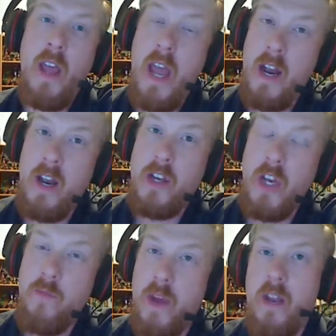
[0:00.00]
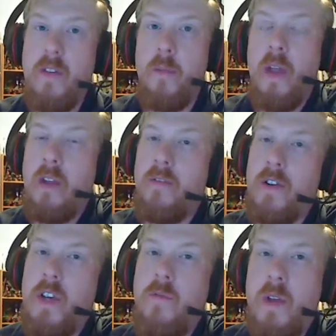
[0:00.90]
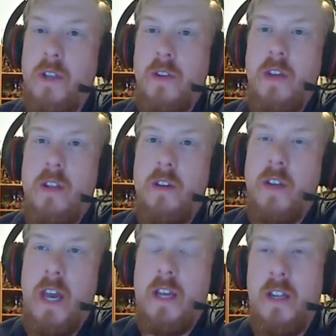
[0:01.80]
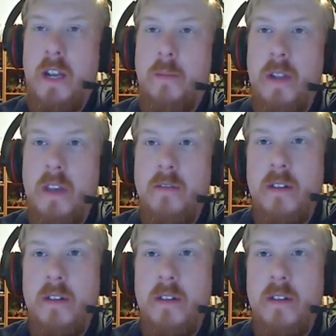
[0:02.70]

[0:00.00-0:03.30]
and an achievement if you're playing for achievements. You get the good casting, I believe.